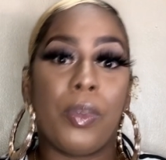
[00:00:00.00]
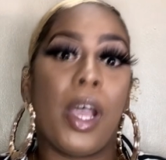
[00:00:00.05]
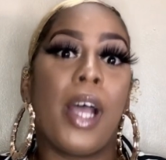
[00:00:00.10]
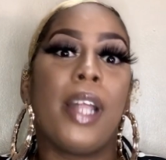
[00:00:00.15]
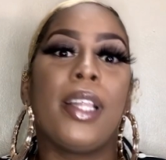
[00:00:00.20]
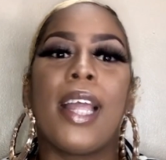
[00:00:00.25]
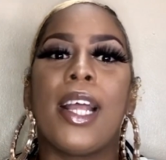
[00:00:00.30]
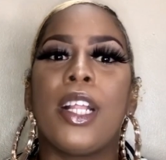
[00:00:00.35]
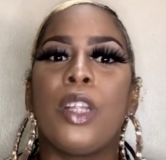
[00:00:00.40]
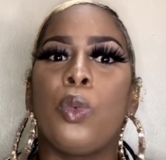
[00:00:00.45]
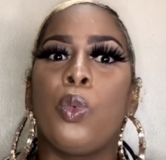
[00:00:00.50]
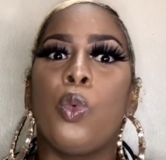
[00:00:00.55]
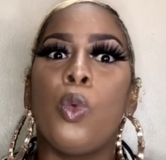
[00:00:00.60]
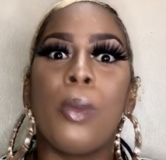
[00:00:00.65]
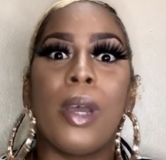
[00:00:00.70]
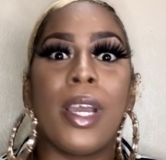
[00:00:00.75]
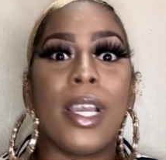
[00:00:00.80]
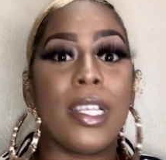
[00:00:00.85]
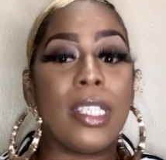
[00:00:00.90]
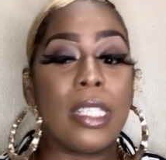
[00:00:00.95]
and that
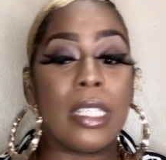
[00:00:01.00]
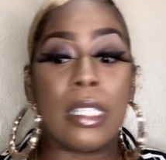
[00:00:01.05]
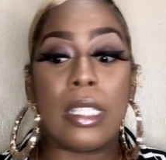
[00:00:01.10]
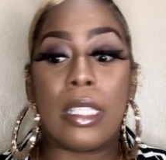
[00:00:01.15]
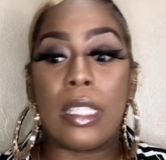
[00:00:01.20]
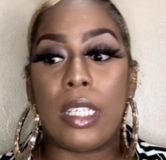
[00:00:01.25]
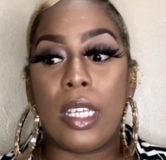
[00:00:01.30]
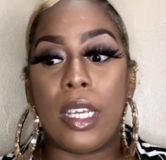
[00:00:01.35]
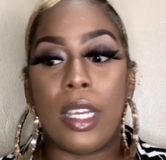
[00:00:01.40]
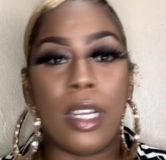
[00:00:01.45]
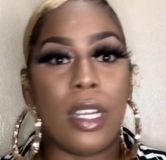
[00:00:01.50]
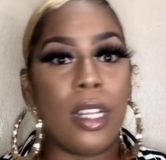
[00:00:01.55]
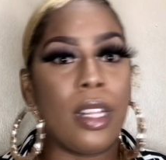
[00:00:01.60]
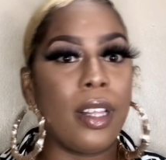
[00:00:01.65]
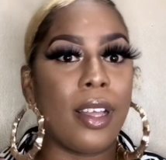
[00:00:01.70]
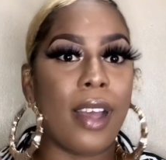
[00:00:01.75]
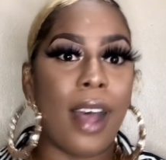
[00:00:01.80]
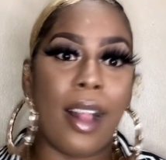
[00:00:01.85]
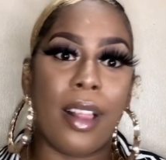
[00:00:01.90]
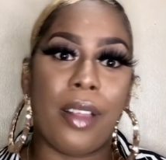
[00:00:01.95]
rumor is
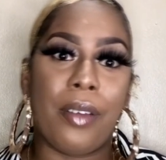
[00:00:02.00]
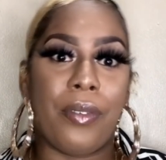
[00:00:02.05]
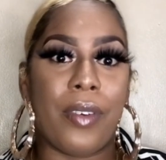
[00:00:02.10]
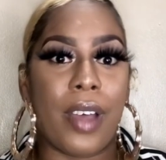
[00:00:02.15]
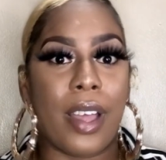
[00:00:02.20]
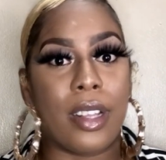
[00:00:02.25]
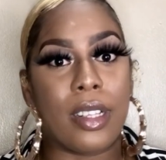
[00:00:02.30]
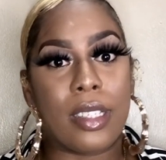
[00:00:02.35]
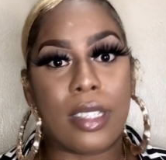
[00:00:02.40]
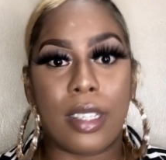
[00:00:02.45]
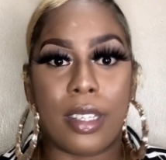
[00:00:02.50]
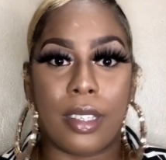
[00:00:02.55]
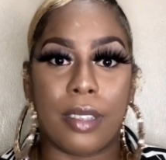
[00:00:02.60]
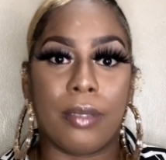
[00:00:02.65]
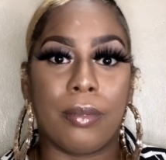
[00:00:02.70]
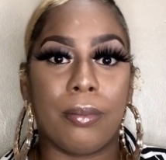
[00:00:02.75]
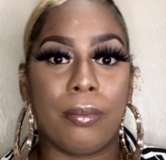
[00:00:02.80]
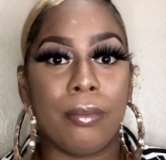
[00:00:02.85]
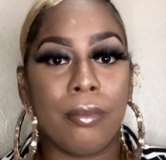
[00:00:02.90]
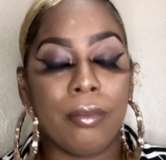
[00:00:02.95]
still gallivanting
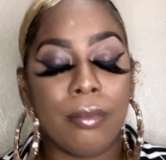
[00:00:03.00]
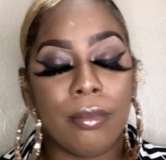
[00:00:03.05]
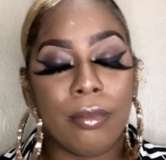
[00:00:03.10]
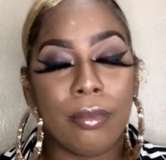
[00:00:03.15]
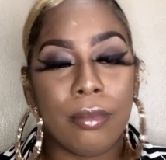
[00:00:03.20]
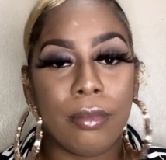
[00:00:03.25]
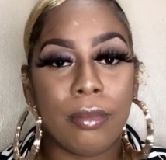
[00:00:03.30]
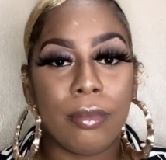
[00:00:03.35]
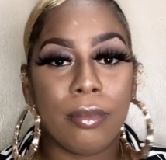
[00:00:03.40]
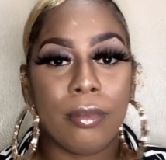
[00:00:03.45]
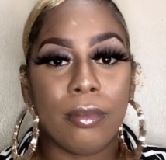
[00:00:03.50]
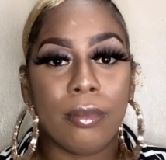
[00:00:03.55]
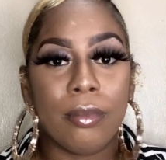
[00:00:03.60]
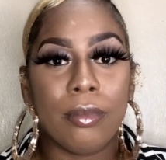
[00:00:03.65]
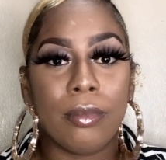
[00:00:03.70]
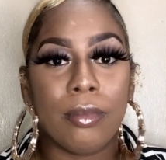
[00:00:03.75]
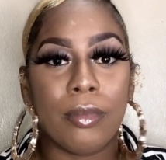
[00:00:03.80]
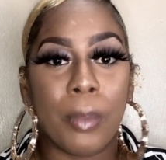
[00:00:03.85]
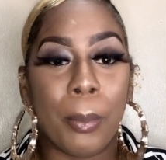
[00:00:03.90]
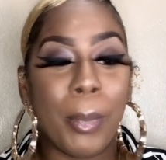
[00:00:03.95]

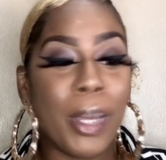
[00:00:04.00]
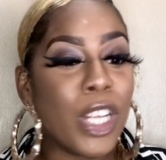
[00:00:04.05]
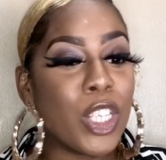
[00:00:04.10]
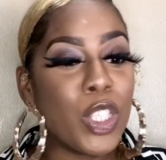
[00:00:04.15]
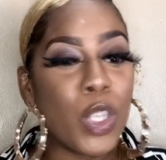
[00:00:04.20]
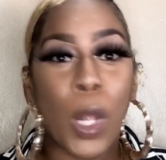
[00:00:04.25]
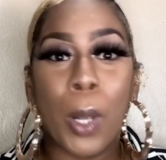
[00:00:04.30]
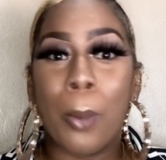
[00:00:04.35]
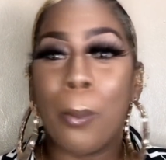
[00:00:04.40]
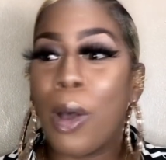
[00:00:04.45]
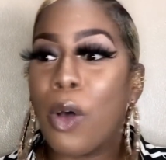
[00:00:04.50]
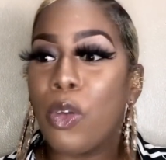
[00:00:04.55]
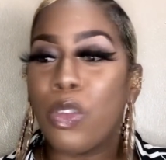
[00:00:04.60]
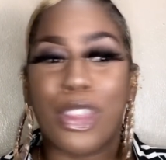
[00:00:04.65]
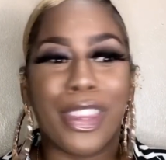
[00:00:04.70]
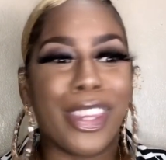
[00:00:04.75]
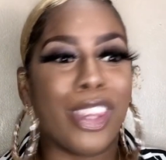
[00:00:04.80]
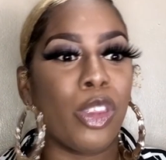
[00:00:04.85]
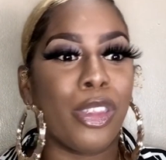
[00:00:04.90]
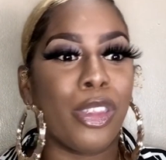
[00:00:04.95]
because your mouth